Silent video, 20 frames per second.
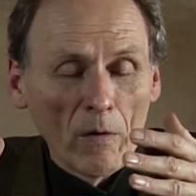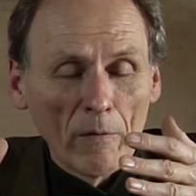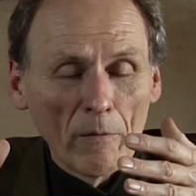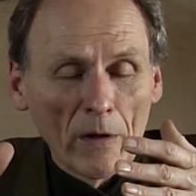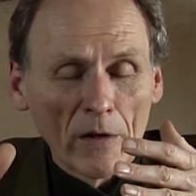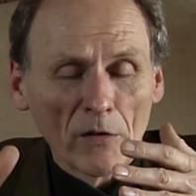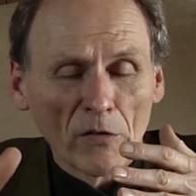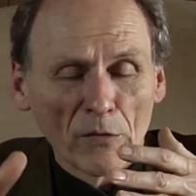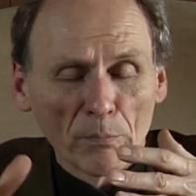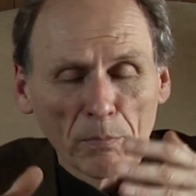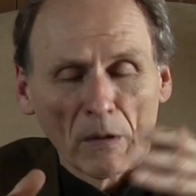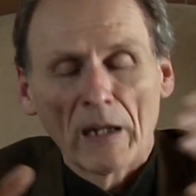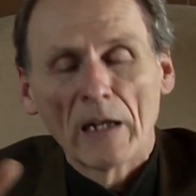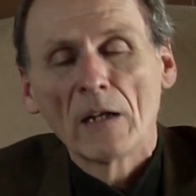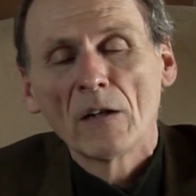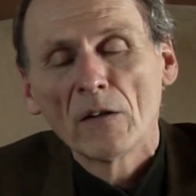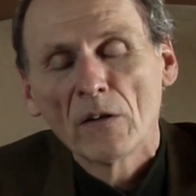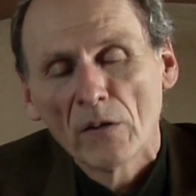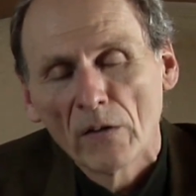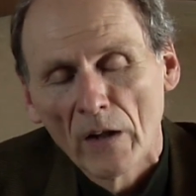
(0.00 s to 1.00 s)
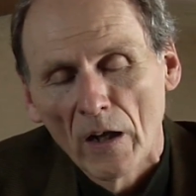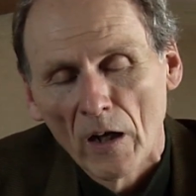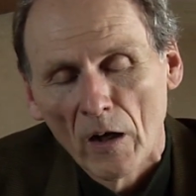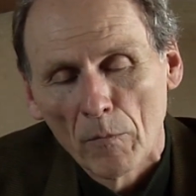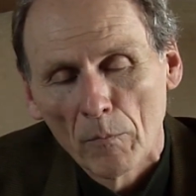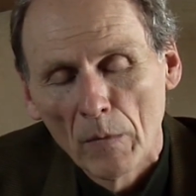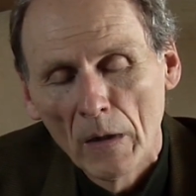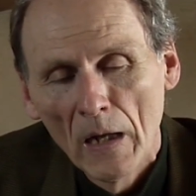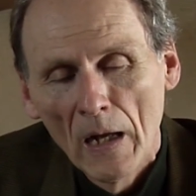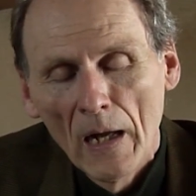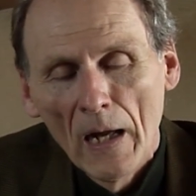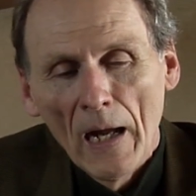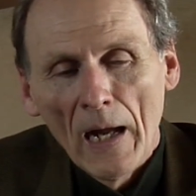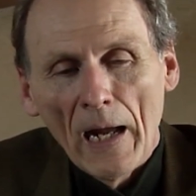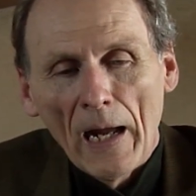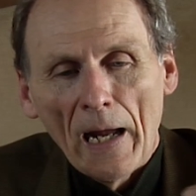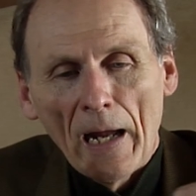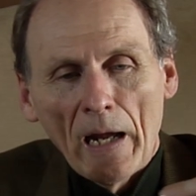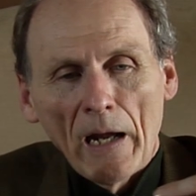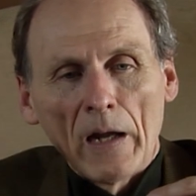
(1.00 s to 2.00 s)
explained to them
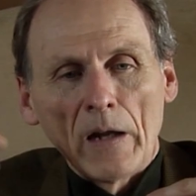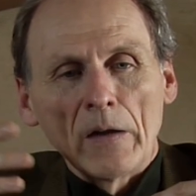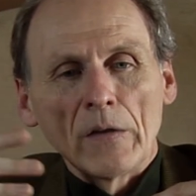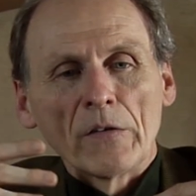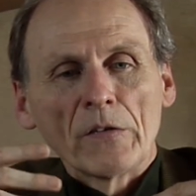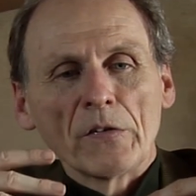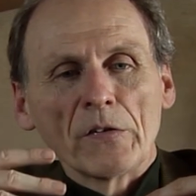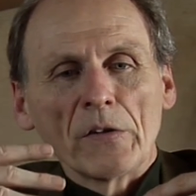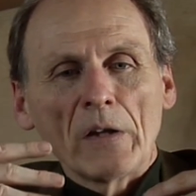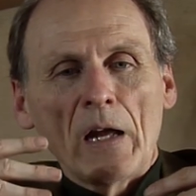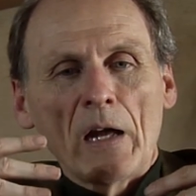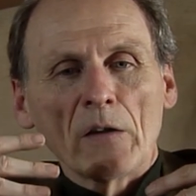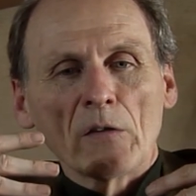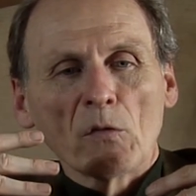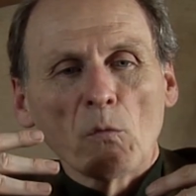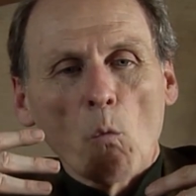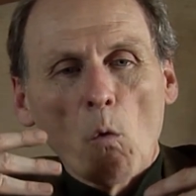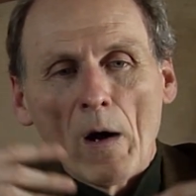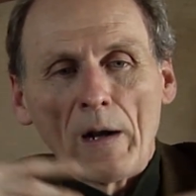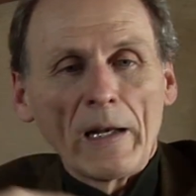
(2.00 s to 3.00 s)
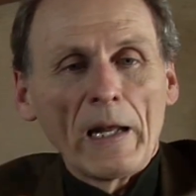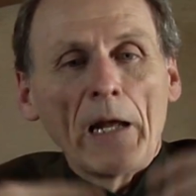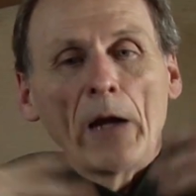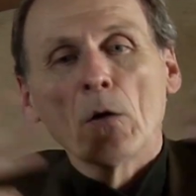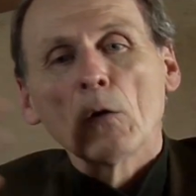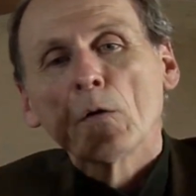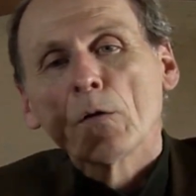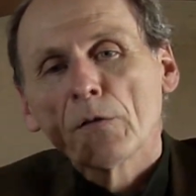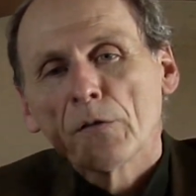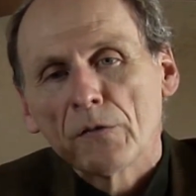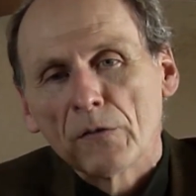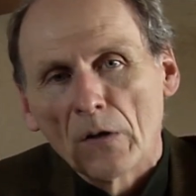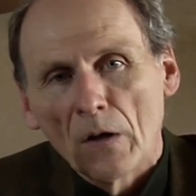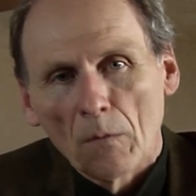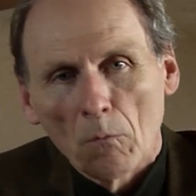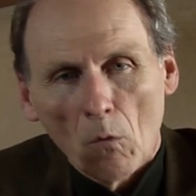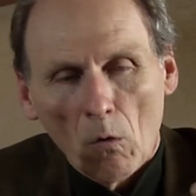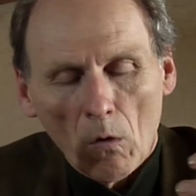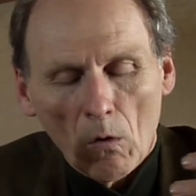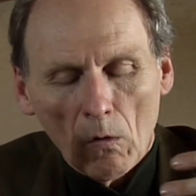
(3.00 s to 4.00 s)
as what ails
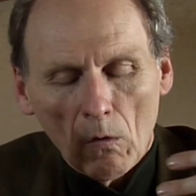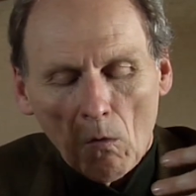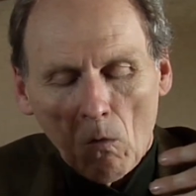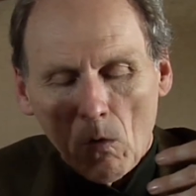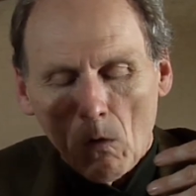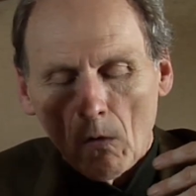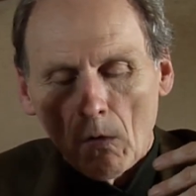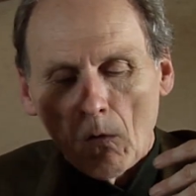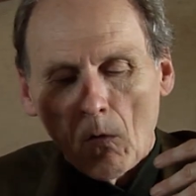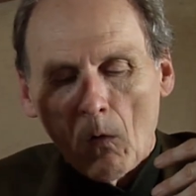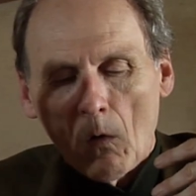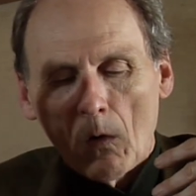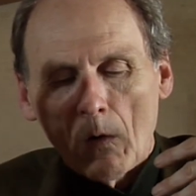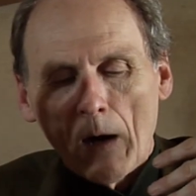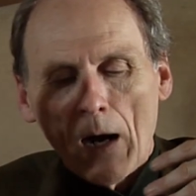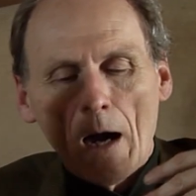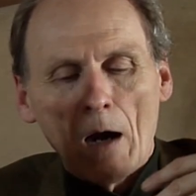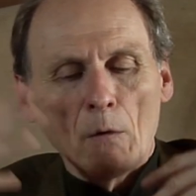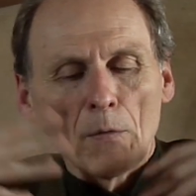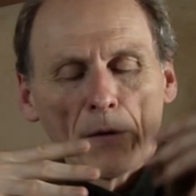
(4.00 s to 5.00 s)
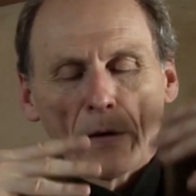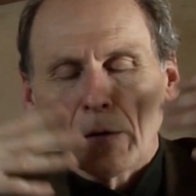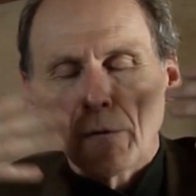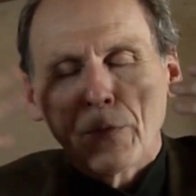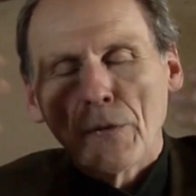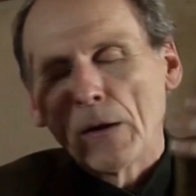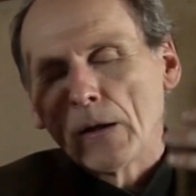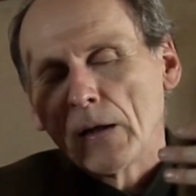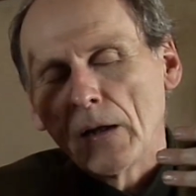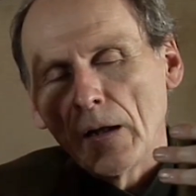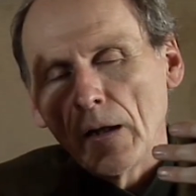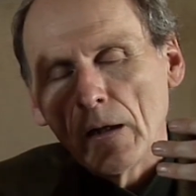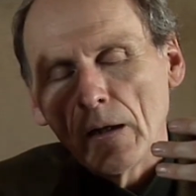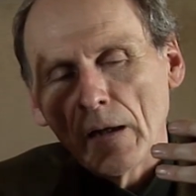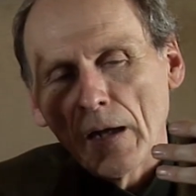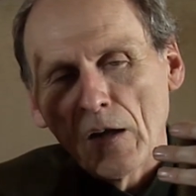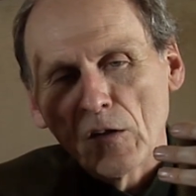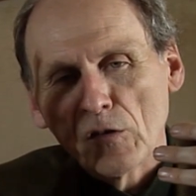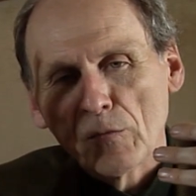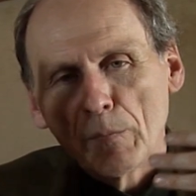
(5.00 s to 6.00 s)
them or how their
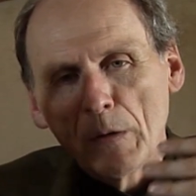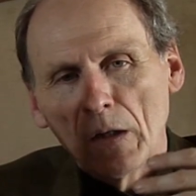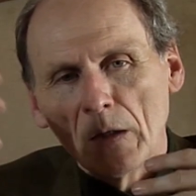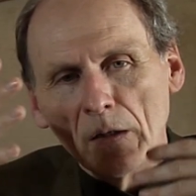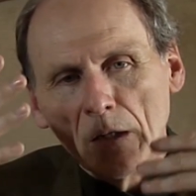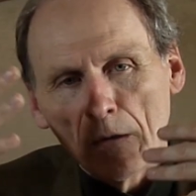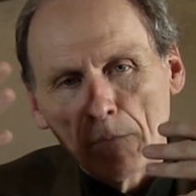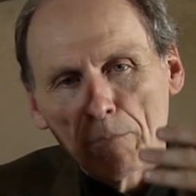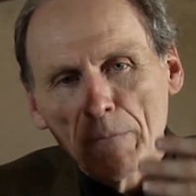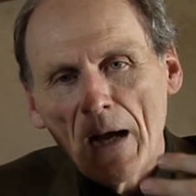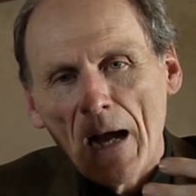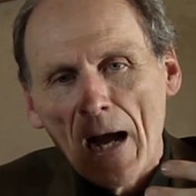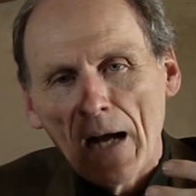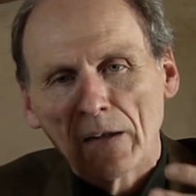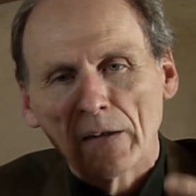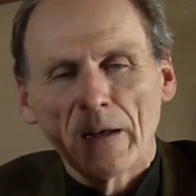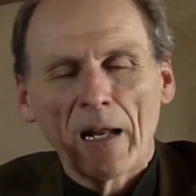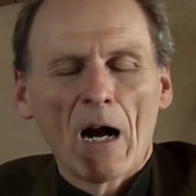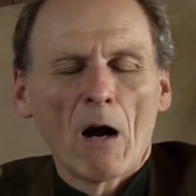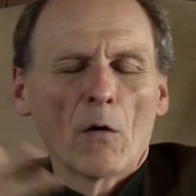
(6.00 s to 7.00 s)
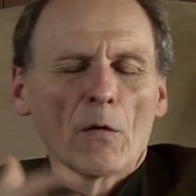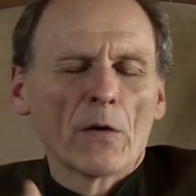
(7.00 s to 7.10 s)
thinking has been impacted, how